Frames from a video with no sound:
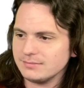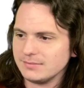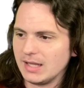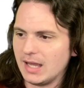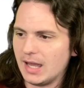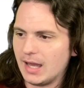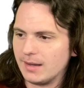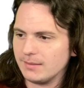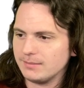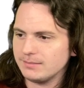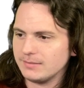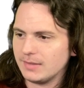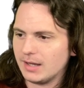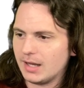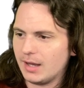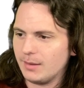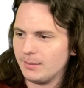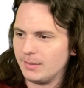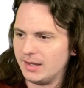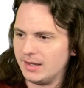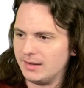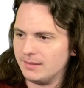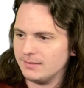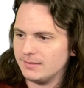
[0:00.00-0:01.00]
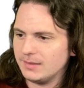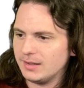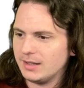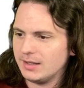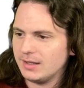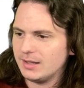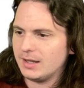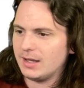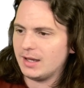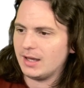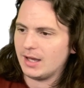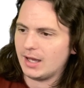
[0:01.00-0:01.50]
Yeah, I'm in.
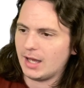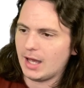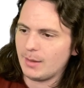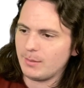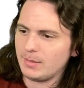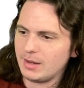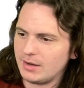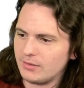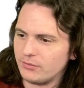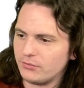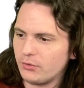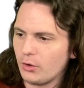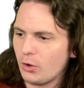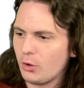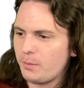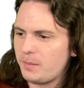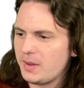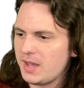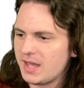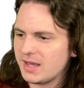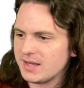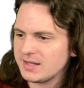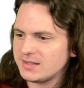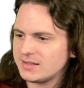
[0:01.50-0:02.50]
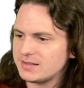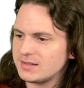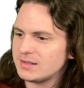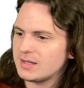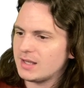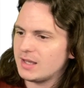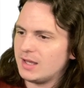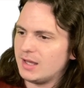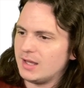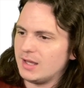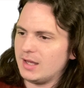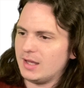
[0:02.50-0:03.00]
I'm in. Vulpix.
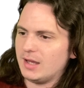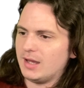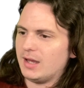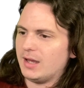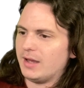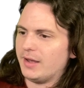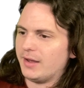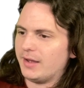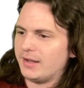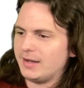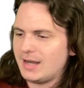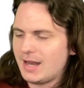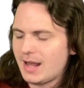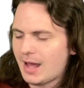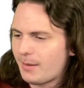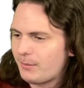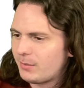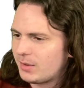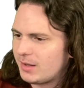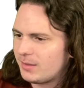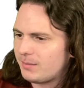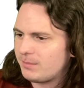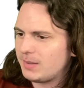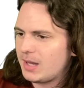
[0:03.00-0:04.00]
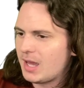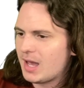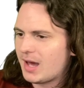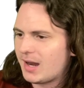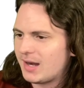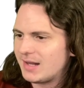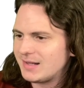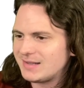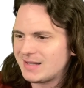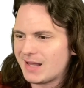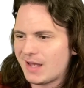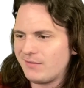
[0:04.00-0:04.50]
I'm gonna be
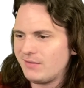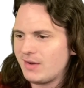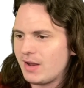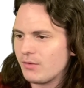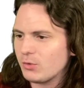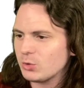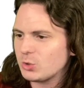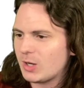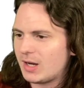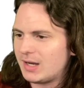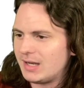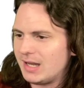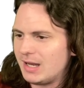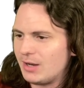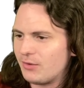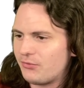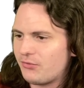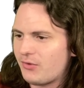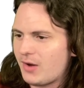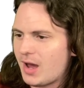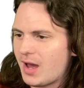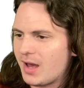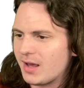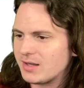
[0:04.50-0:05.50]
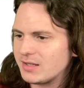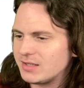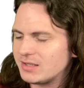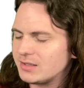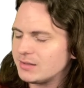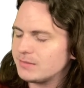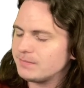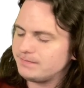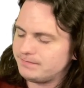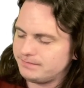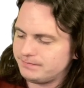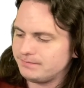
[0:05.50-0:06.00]
honest, I've never tried to eat a
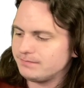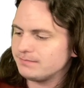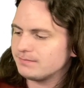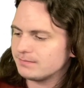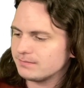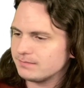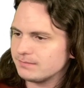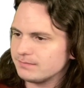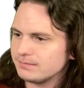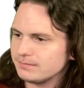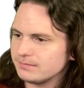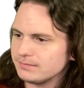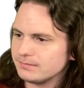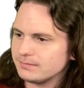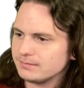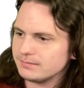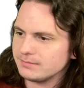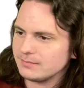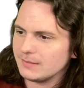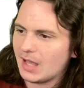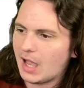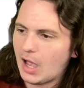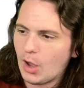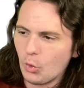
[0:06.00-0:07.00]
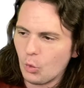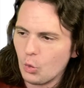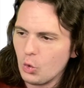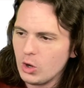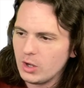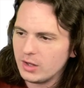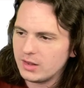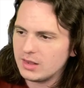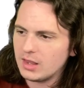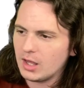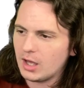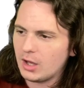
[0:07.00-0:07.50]
fox. I
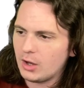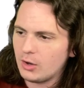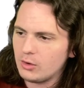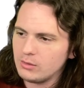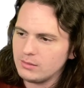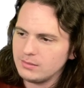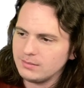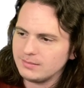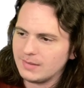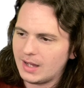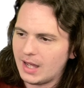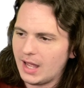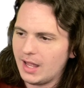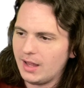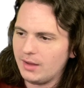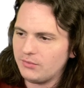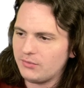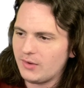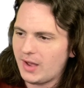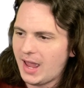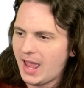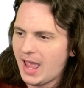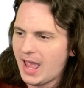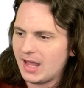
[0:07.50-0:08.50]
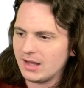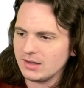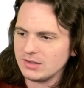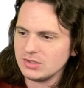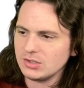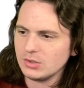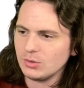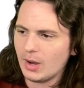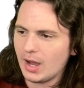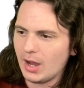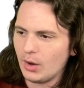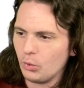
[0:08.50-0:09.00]
would though. If I had
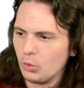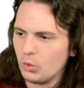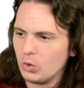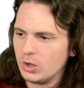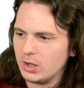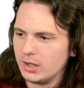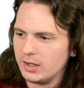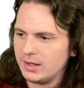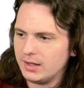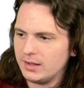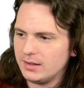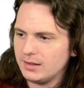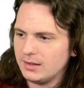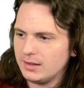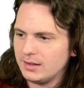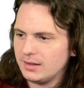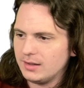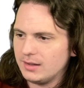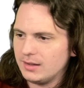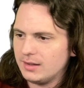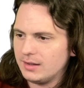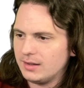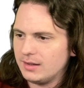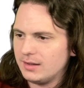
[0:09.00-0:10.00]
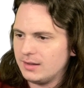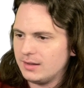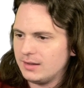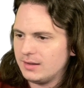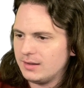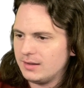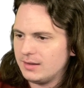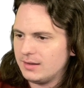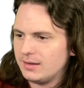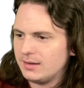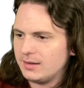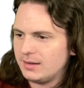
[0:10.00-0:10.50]
to, I would.
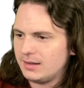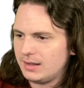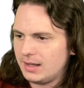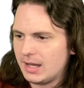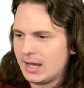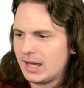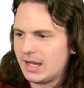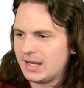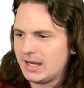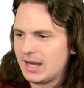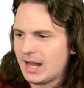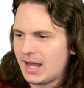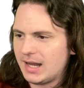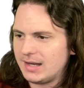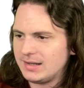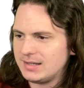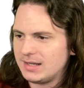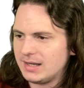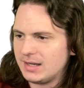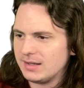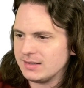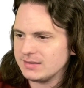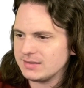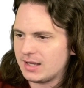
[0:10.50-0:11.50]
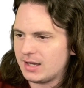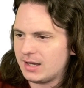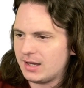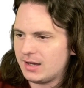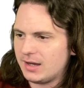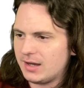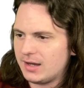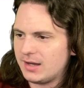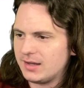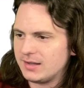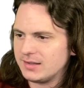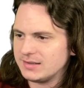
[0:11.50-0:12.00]
Yeah, Ninetales.
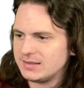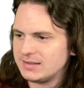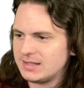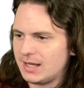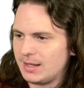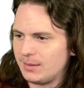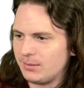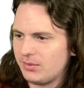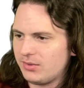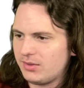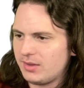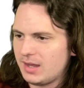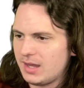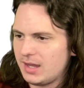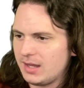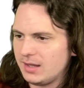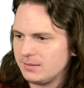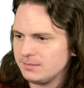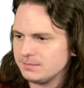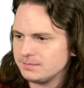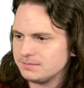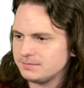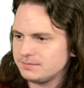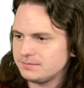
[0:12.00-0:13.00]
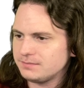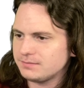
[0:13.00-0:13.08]
uh-huh, same thing.